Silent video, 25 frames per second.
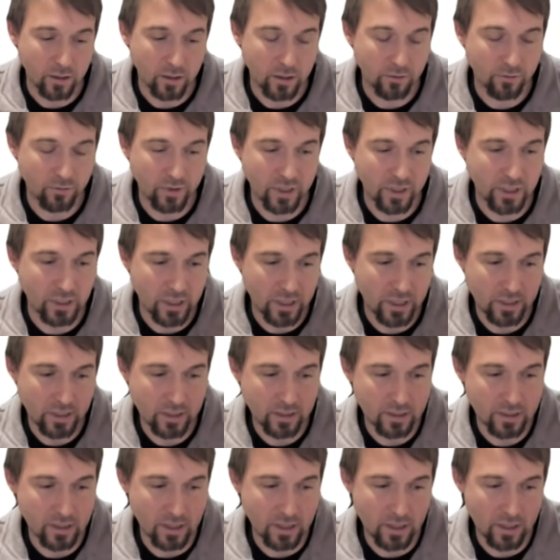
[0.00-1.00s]
you
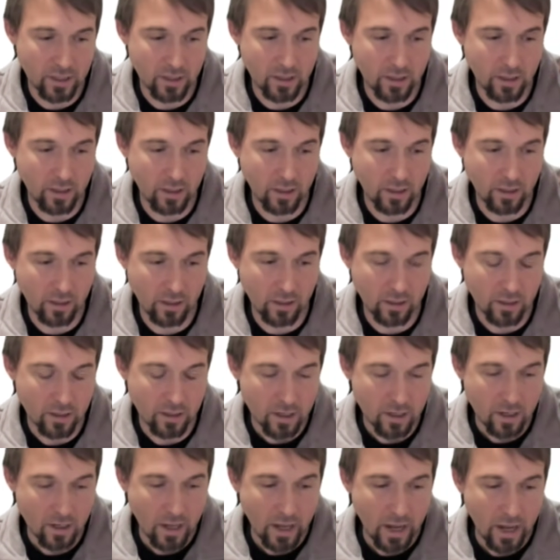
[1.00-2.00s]
realize that the
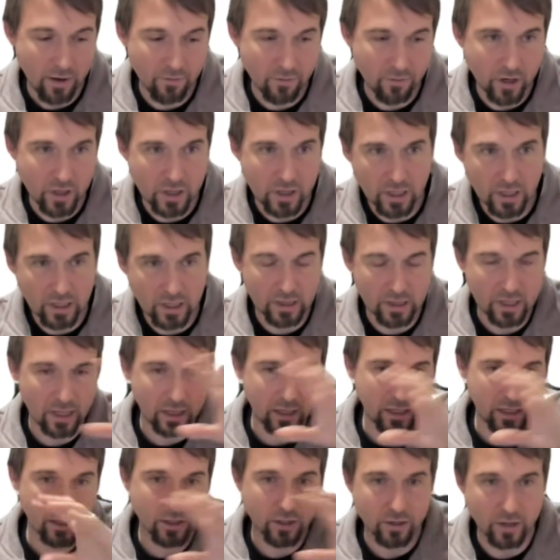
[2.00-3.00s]
everything in
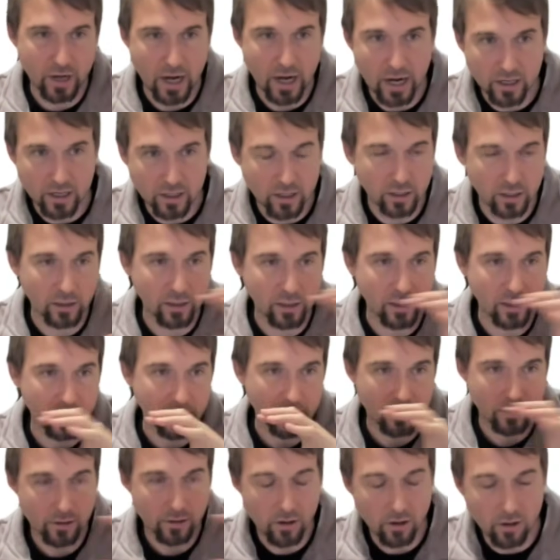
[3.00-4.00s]
that interaction
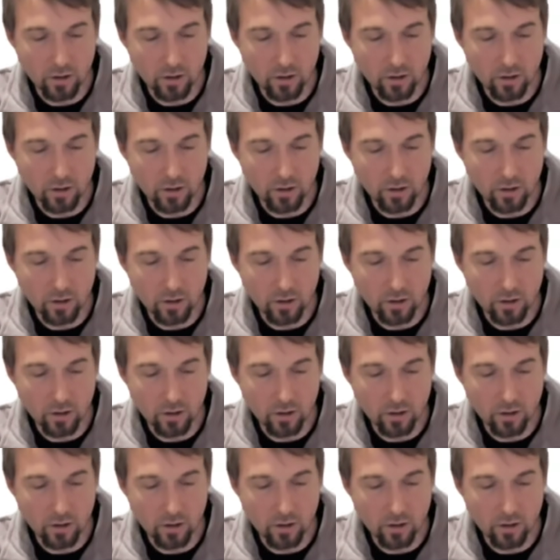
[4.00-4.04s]
layer,